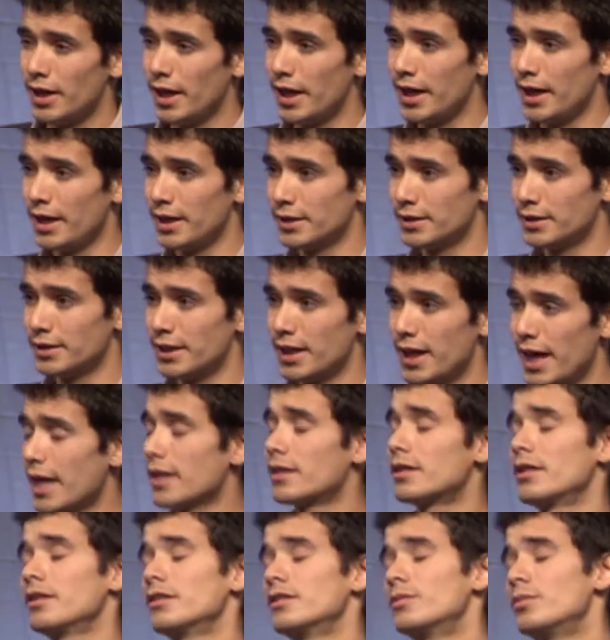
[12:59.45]
And
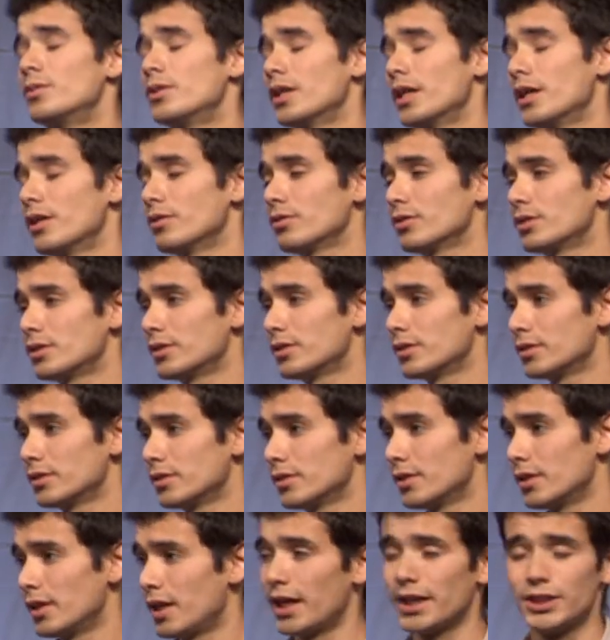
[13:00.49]
at Thunderbird House,
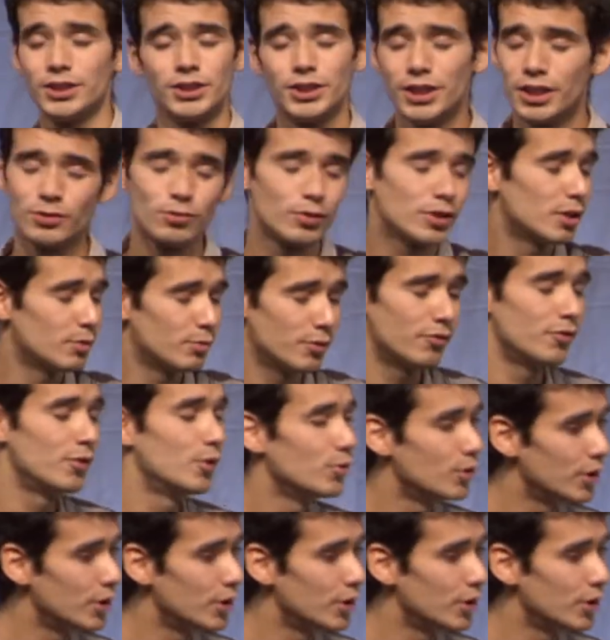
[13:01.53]
I shared with them a few